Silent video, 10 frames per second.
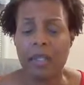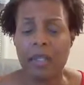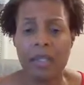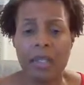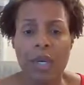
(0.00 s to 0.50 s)

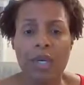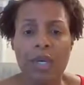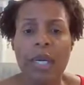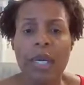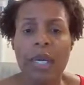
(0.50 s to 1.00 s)

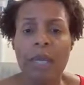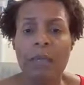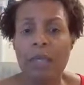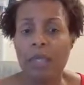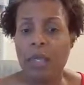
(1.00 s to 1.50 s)
So
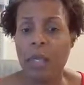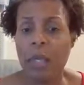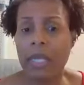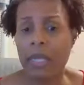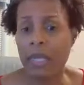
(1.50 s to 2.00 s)
the
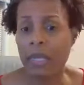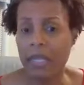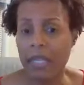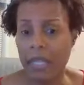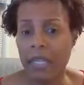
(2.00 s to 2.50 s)
one thing that
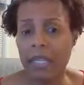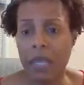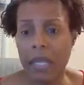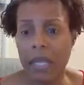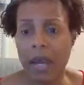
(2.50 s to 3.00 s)
this
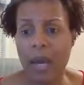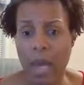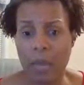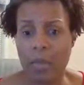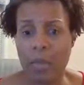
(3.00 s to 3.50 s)
video that
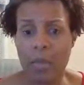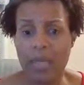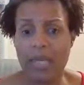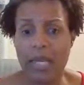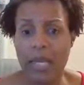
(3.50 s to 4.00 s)
I will
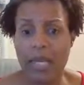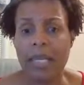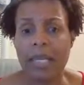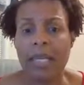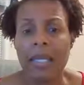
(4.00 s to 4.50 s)
post said
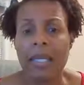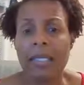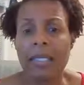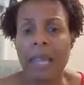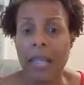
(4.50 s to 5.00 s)

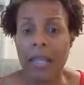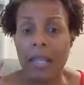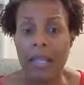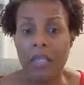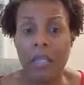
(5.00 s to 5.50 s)
is that
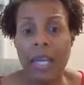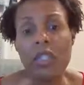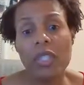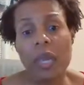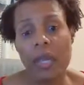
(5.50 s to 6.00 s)
the
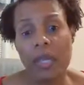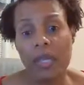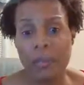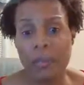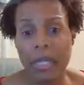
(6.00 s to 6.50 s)
changes are
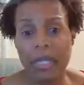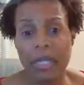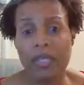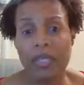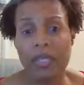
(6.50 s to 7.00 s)

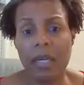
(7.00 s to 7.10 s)
immediate.